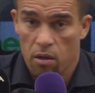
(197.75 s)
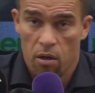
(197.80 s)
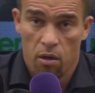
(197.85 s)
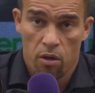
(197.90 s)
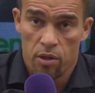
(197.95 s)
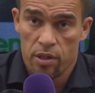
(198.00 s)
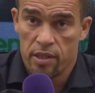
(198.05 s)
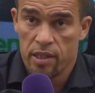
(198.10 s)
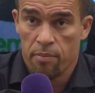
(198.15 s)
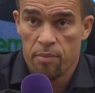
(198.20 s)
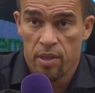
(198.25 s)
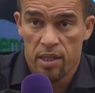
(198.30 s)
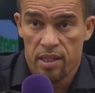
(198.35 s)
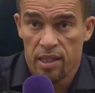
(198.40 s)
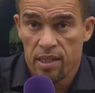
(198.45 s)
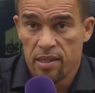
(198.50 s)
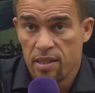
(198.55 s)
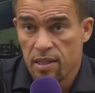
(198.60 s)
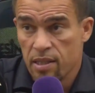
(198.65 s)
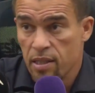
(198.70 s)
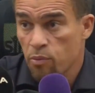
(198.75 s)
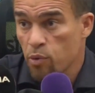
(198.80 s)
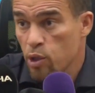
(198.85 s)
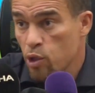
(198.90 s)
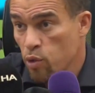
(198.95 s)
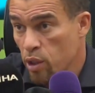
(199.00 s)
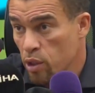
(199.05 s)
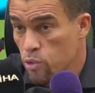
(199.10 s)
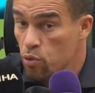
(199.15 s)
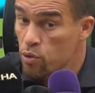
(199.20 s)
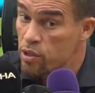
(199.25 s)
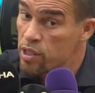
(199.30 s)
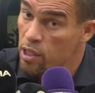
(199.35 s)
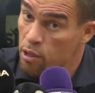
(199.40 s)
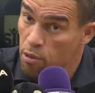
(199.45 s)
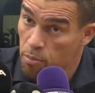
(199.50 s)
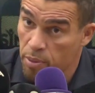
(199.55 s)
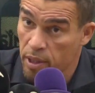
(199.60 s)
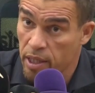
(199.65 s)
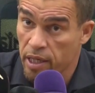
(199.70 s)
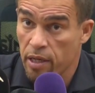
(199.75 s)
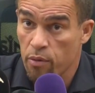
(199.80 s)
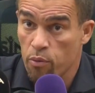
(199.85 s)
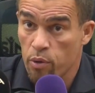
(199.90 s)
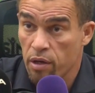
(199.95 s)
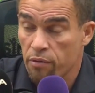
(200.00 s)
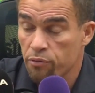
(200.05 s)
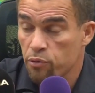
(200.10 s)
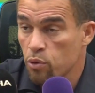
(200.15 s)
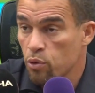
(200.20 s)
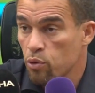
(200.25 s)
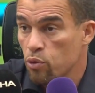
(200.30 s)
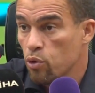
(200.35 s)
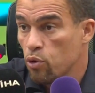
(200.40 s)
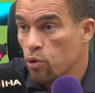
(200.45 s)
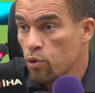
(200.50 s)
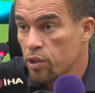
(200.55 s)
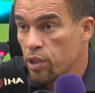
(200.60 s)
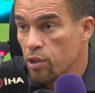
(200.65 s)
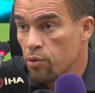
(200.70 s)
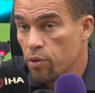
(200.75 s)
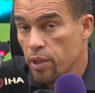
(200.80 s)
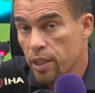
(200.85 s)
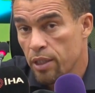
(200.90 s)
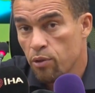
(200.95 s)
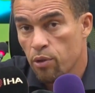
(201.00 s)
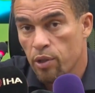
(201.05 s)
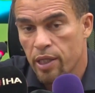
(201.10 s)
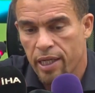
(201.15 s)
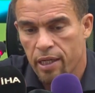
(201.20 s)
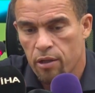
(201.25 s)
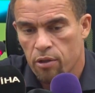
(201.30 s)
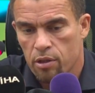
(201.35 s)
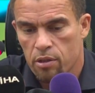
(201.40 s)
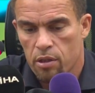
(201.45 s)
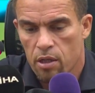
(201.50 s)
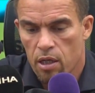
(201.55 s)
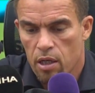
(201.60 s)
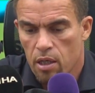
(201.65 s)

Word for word: All the time, the intensity. We try to say the player, we have to continue, and you cannot